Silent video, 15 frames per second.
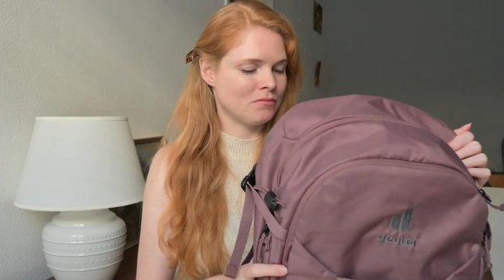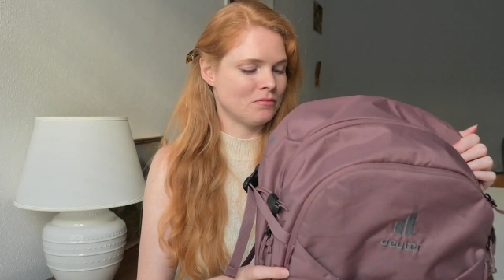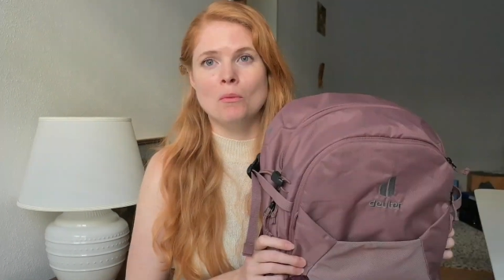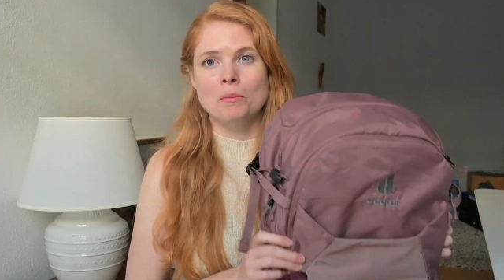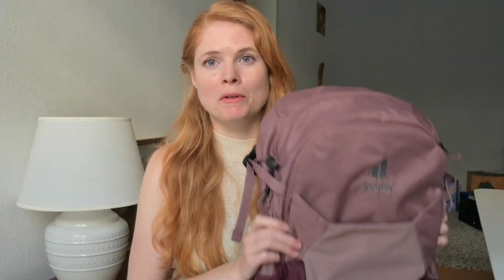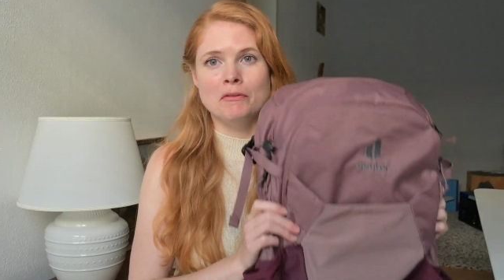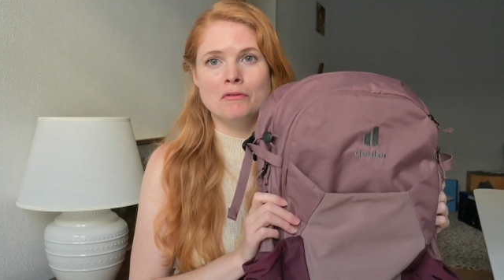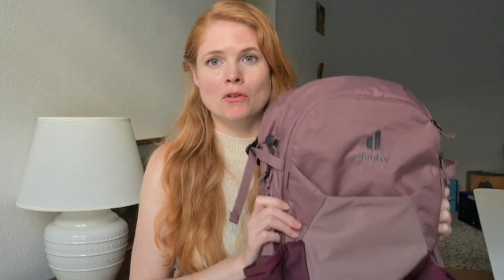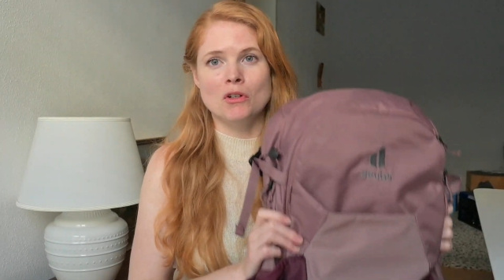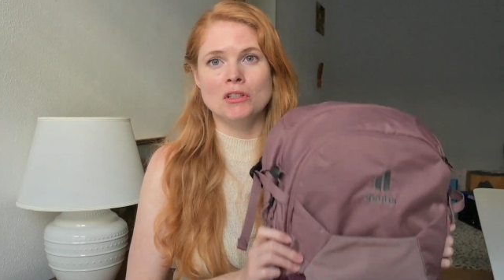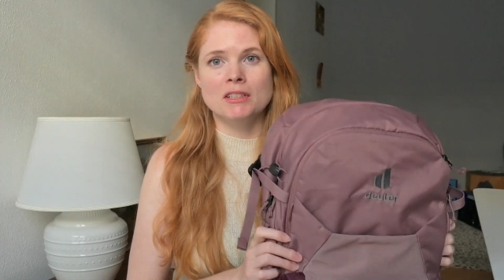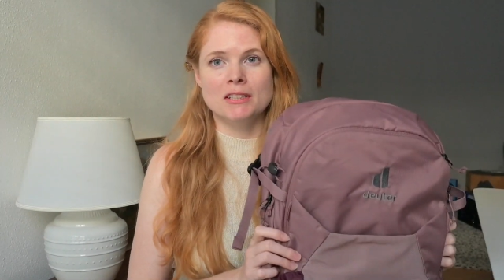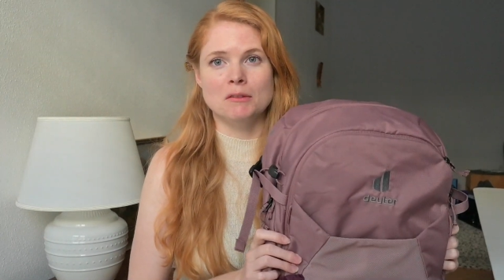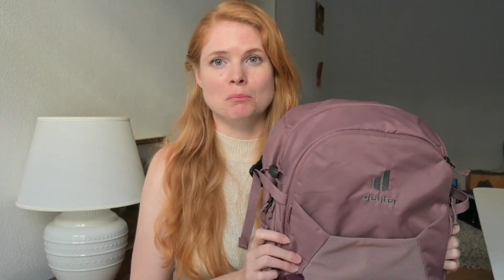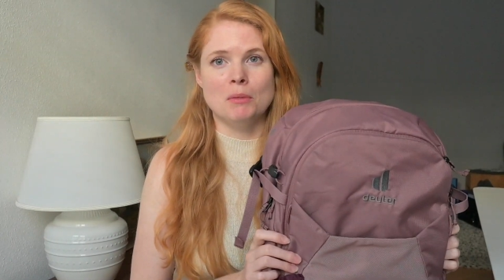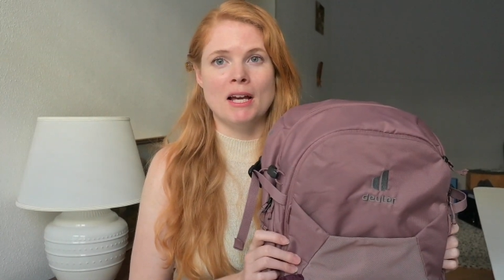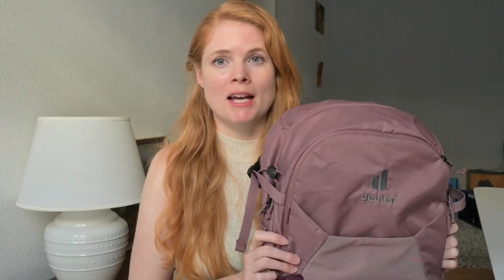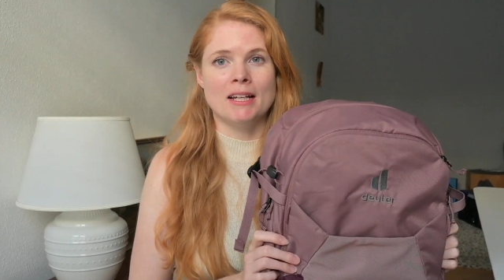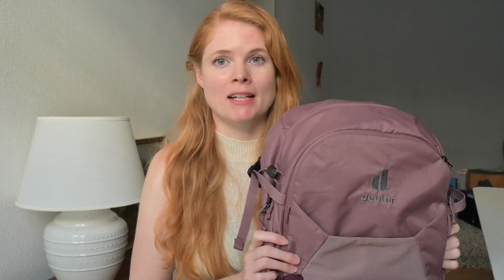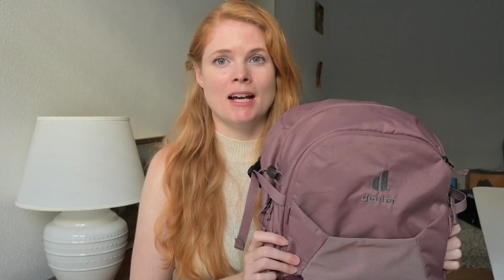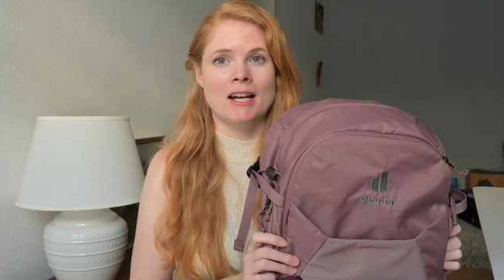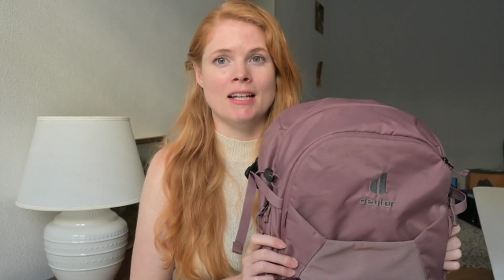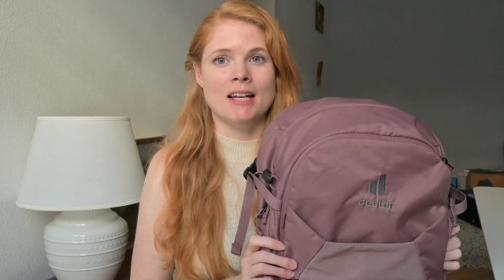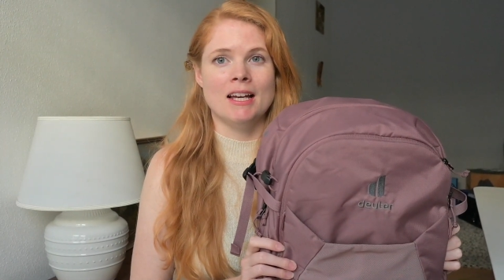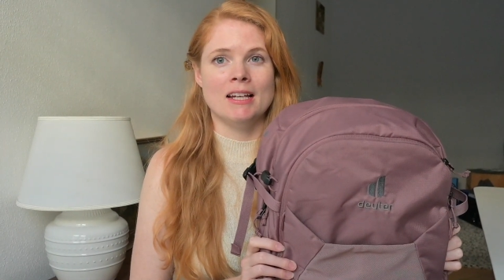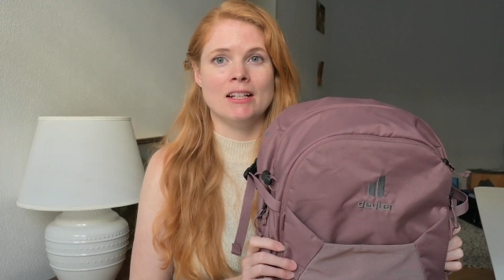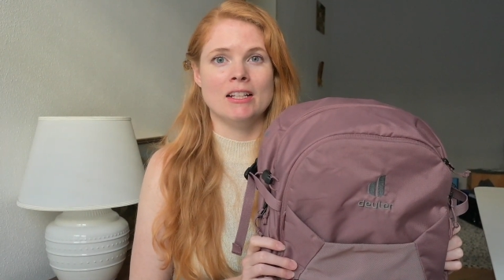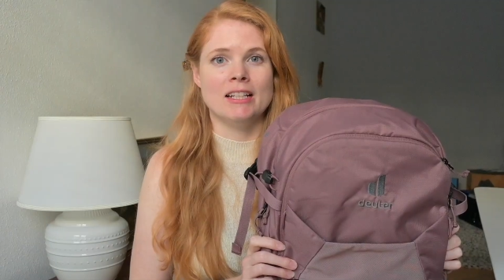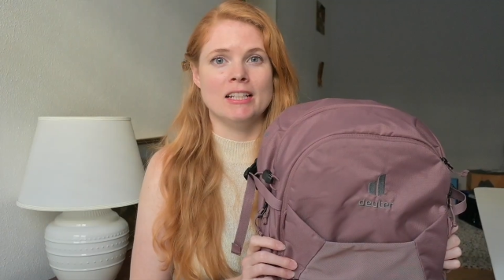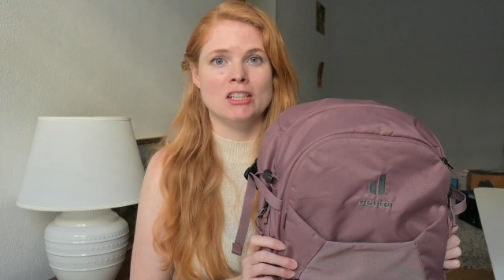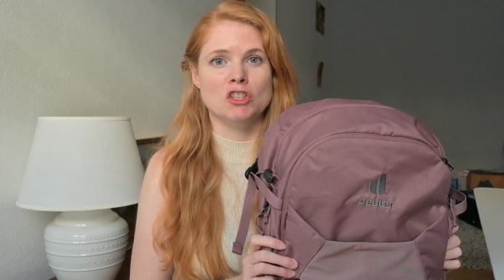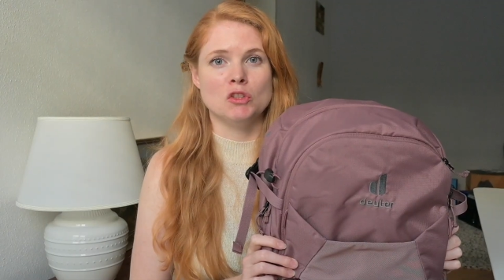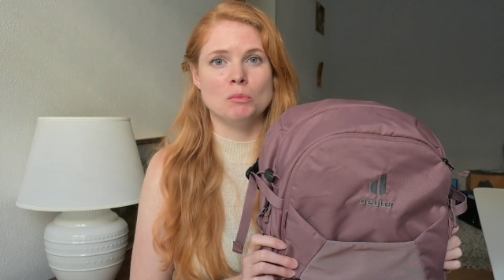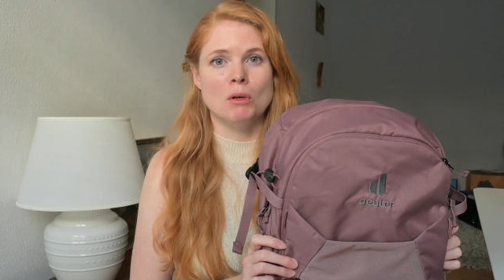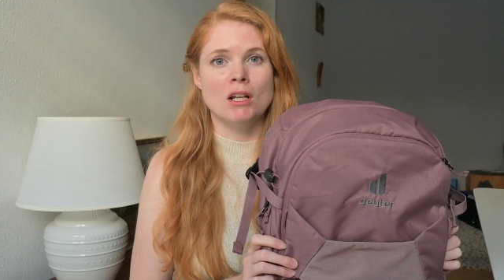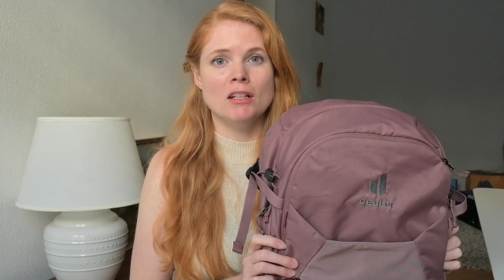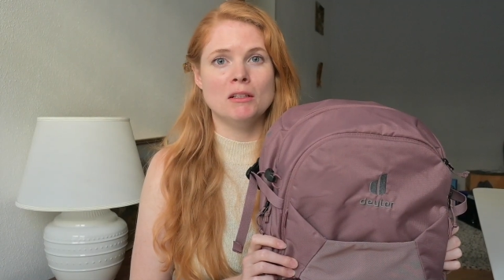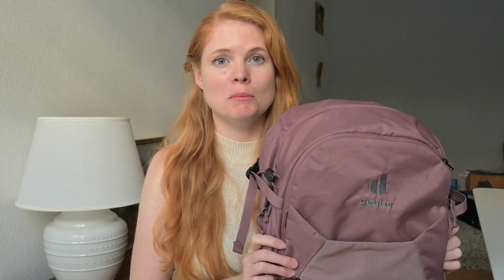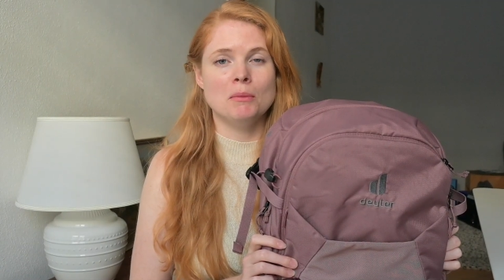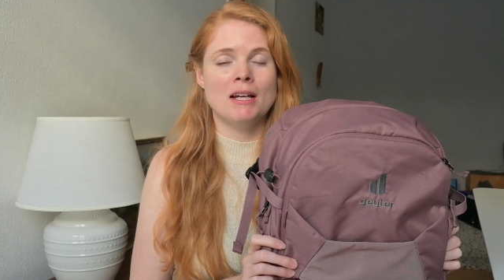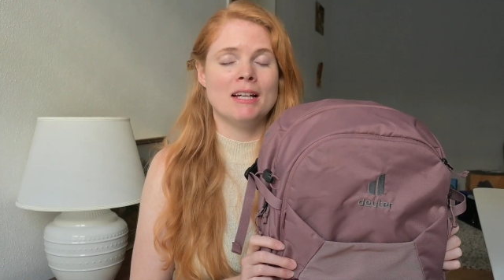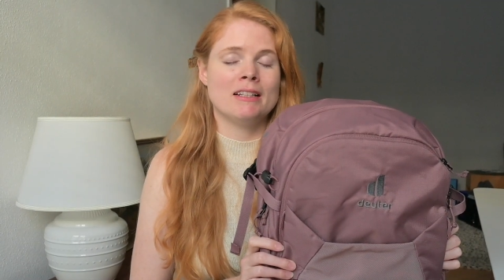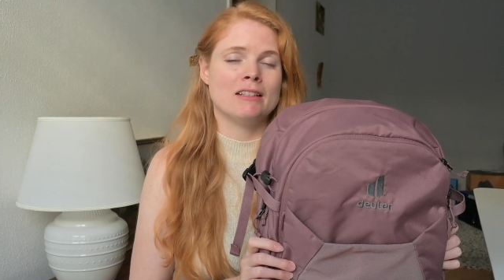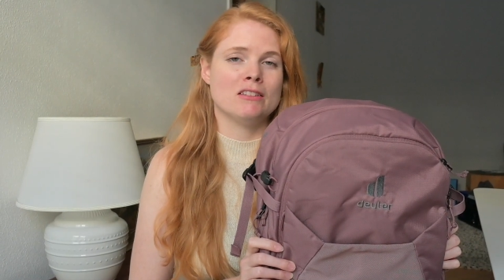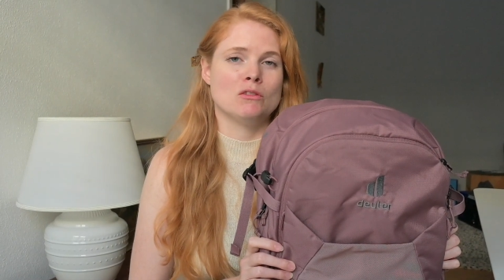Before this bag I had a smaller bag.